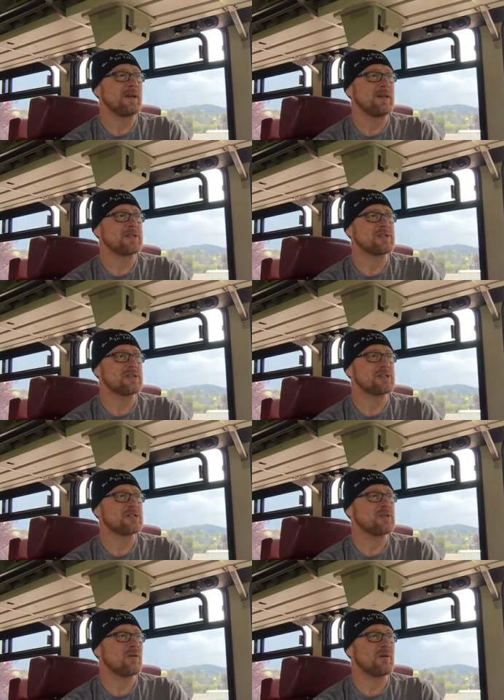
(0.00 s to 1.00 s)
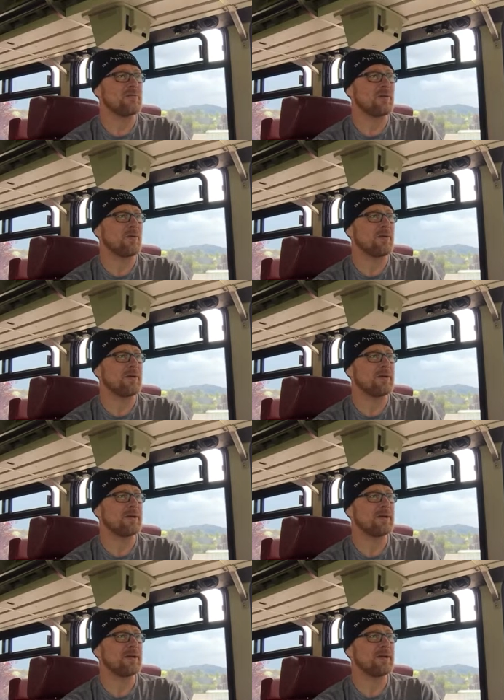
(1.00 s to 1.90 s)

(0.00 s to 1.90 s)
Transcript: and it's just so important.